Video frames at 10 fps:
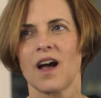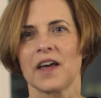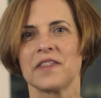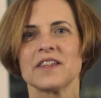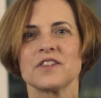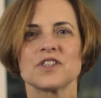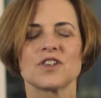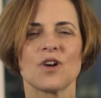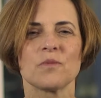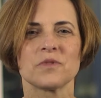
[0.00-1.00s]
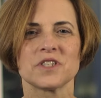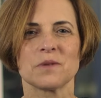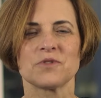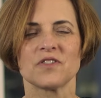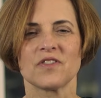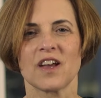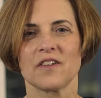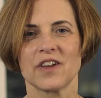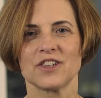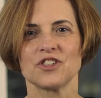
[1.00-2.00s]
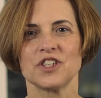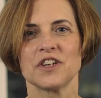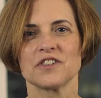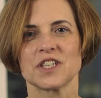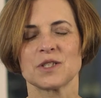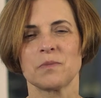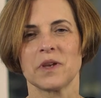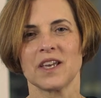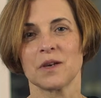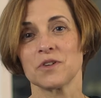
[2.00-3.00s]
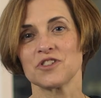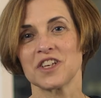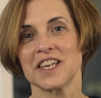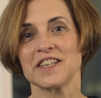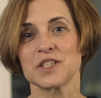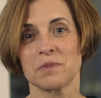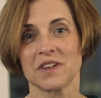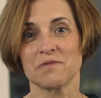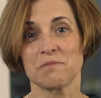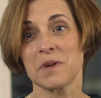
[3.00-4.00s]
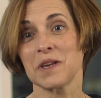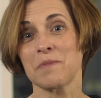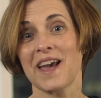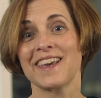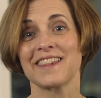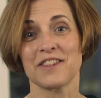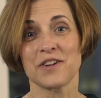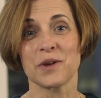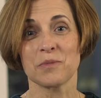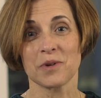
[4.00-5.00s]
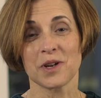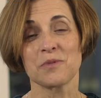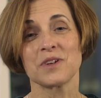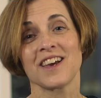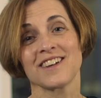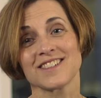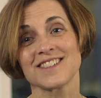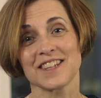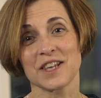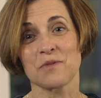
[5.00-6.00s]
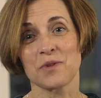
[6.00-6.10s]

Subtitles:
I think there's a common perception of engineers as being a bunch of geeks, a bit of Big Bang Theory, but I would like to say that